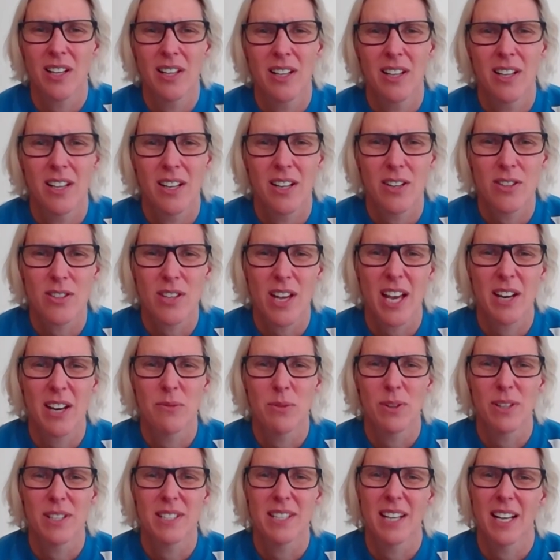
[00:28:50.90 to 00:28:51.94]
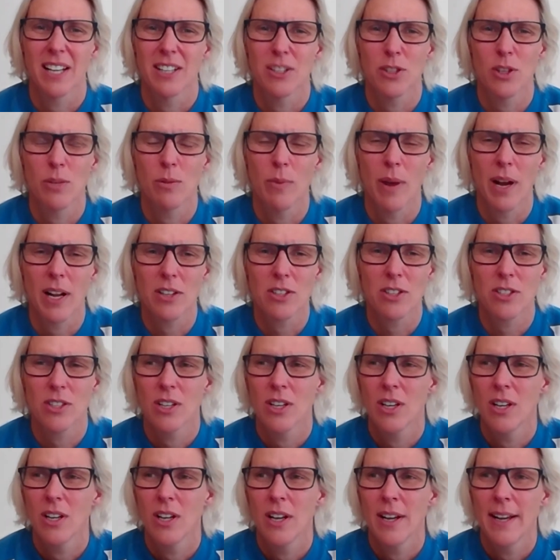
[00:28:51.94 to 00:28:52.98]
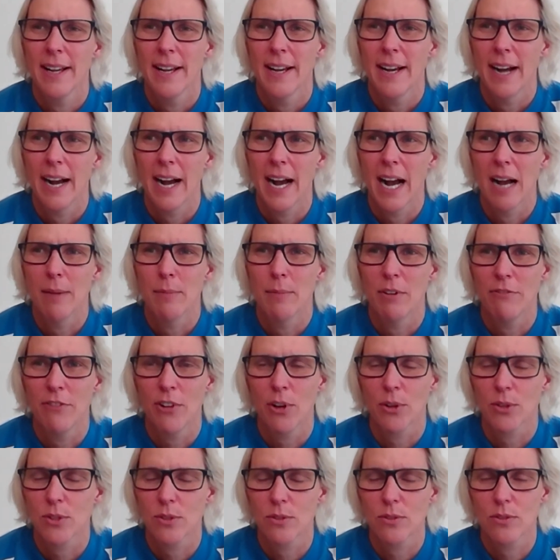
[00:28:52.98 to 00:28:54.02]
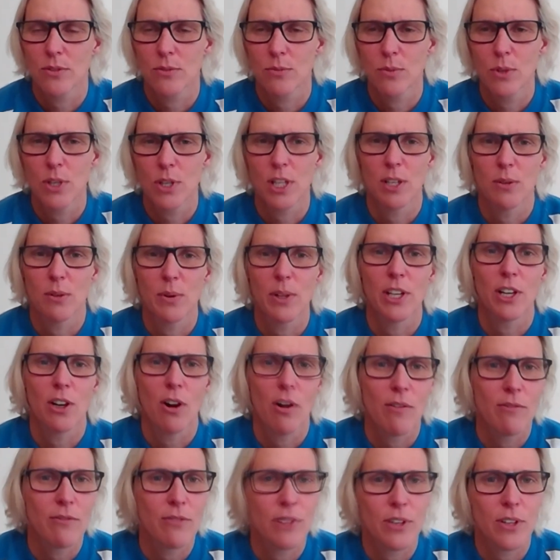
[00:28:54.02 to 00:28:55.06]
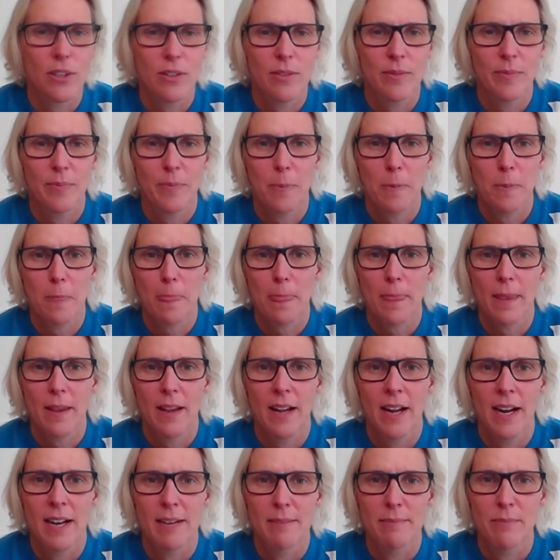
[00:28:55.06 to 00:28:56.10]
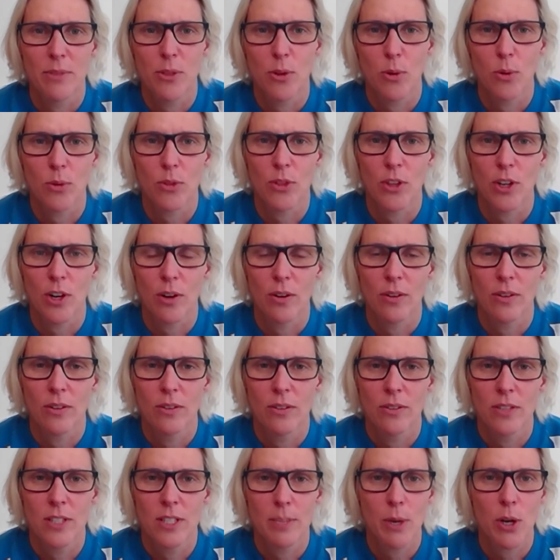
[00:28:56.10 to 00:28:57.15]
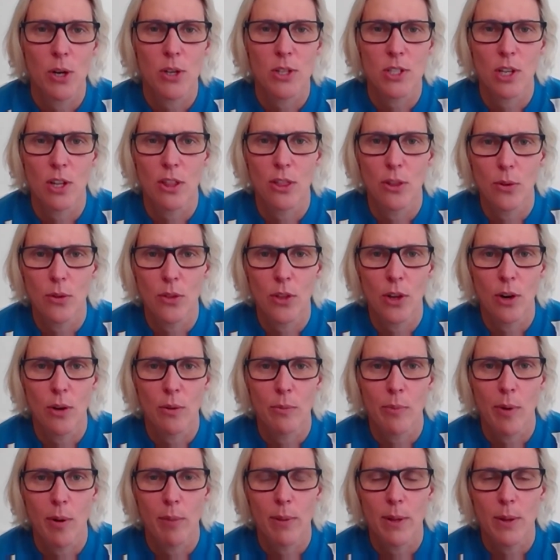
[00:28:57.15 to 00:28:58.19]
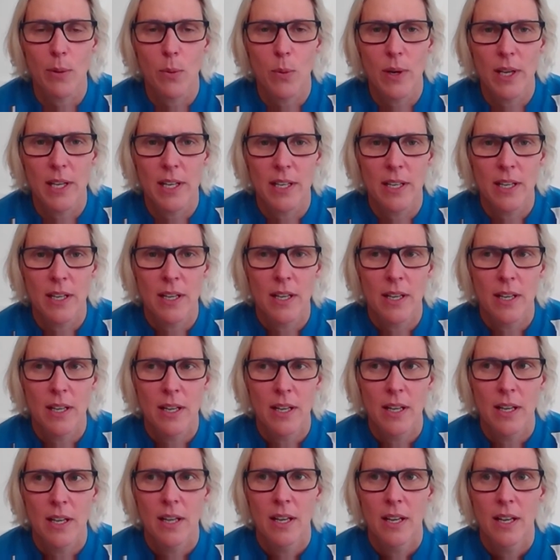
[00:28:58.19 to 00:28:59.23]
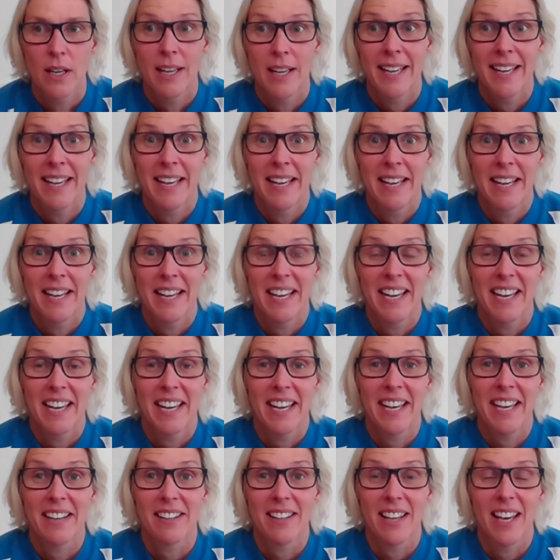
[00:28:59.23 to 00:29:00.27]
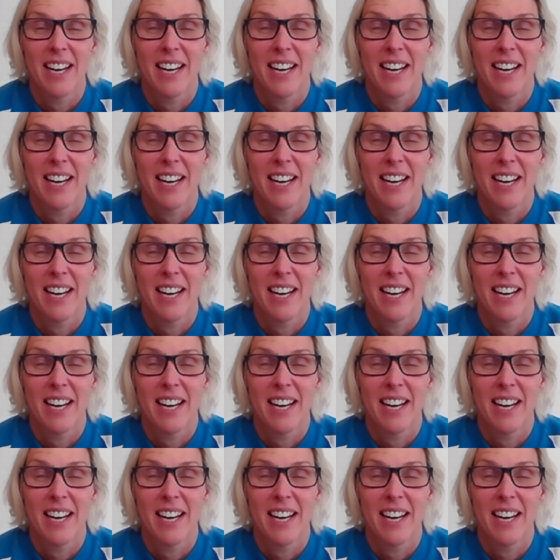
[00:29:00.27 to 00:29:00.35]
because I hadn't really done too much and felt really, really confident. I thought that I would probably win in Atlanta.